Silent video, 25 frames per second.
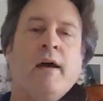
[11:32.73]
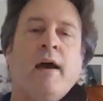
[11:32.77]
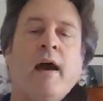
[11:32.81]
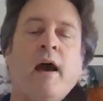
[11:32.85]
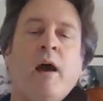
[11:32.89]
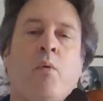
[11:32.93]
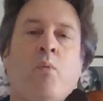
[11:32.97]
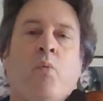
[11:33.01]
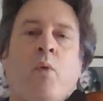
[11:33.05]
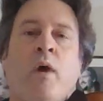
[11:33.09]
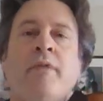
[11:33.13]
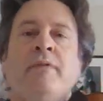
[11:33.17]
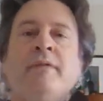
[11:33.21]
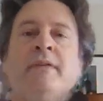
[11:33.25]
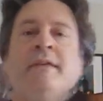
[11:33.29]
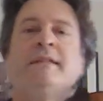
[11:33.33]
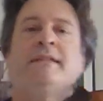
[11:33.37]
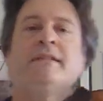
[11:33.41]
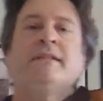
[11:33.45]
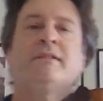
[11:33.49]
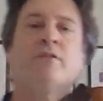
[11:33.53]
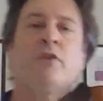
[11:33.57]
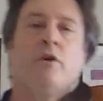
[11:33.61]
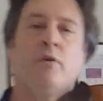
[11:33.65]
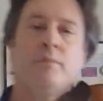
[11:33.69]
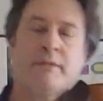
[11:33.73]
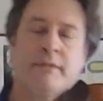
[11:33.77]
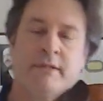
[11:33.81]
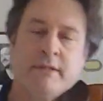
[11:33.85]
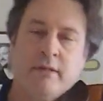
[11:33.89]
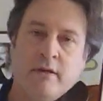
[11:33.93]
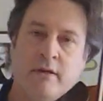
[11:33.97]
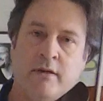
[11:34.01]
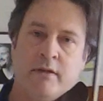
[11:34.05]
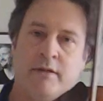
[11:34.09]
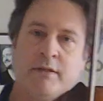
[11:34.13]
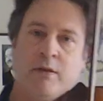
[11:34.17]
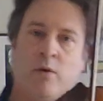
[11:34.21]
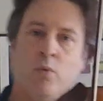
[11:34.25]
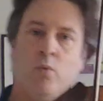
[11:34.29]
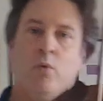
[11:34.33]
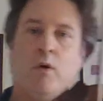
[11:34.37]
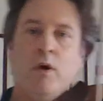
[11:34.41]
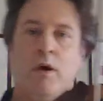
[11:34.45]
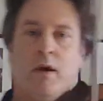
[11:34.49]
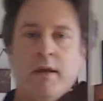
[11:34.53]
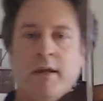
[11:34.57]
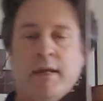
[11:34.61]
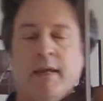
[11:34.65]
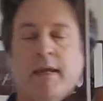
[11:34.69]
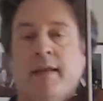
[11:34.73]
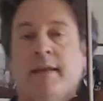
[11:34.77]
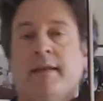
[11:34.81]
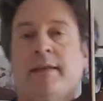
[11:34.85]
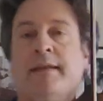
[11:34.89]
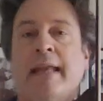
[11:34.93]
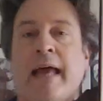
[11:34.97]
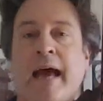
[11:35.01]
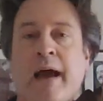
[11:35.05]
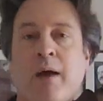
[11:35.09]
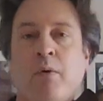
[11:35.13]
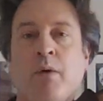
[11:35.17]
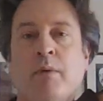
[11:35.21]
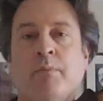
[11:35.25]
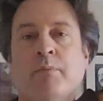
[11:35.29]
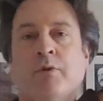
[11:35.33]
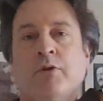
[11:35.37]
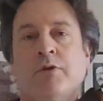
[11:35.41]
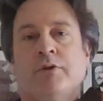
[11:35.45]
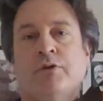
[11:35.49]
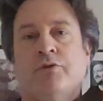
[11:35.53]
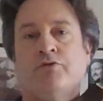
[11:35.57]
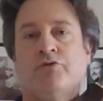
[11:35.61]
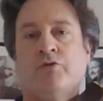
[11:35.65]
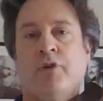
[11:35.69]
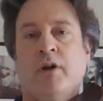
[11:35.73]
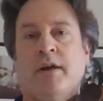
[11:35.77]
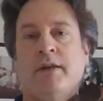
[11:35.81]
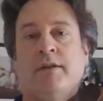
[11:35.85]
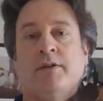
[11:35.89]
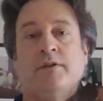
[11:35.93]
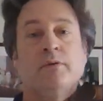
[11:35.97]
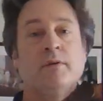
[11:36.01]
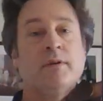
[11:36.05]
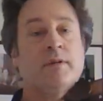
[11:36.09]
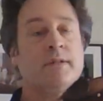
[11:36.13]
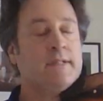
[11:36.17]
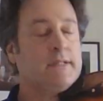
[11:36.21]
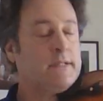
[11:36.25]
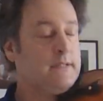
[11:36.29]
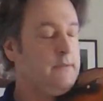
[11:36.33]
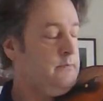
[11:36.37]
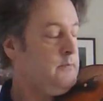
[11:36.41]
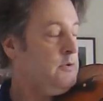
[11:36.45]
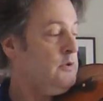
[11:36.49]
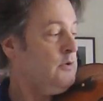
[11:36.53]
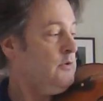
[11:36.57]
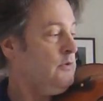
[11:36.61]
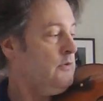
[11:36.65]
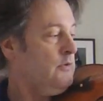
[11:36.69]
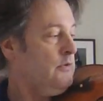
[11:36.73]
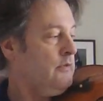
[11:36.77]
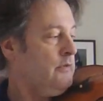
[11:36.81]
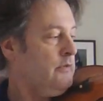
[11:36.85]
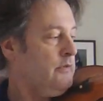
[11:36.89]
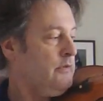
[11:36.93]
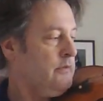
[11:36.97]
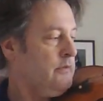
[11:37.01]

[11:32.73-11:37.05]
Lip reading: And when these stop slurs are working, now I'm going to try and do it smooth.